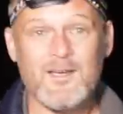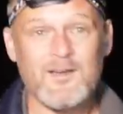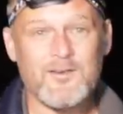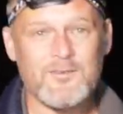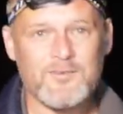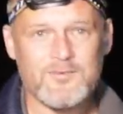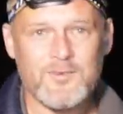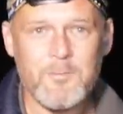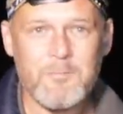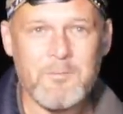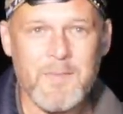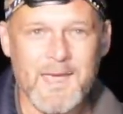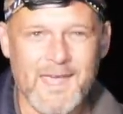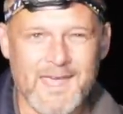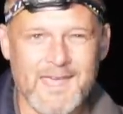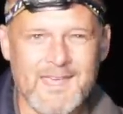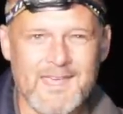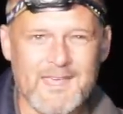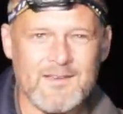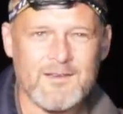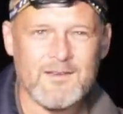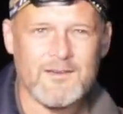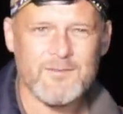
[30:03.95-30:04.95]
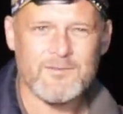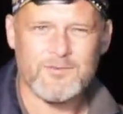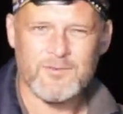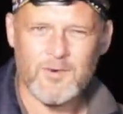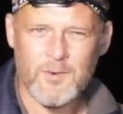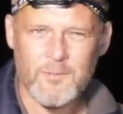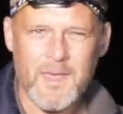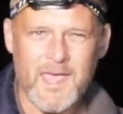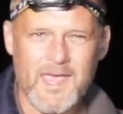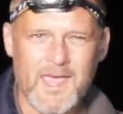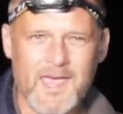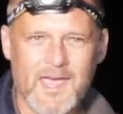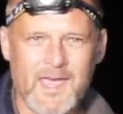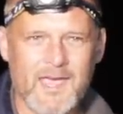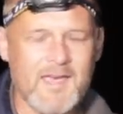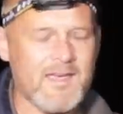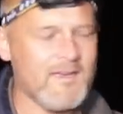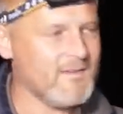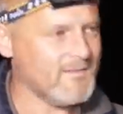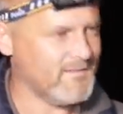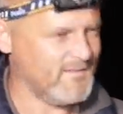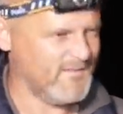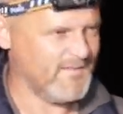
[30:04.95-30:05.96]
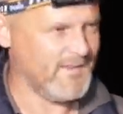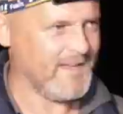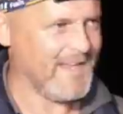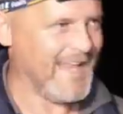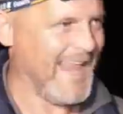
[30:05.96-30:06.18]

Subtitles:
From me, from here, for